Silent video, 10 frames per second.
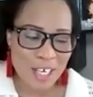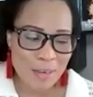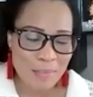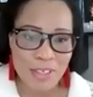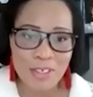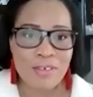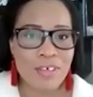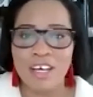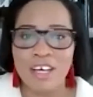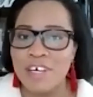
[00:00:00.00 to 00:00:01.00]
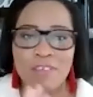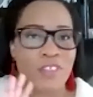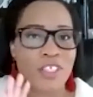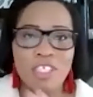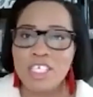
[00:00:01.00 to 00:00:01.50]
you have
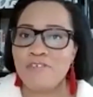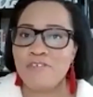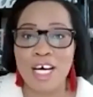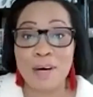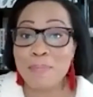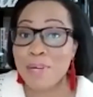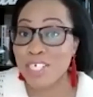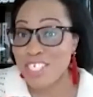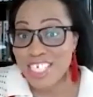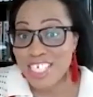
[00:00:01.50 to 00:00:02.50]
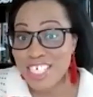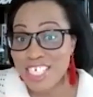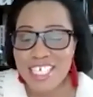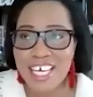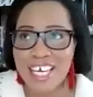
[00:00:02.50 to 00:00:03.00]
achieved much
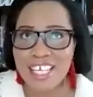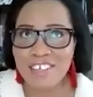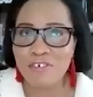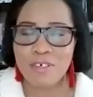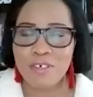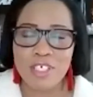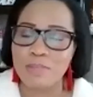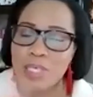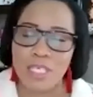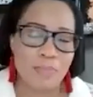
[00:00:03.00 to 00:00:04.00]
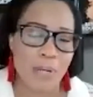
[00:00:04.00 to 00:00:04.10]
success and, of course, made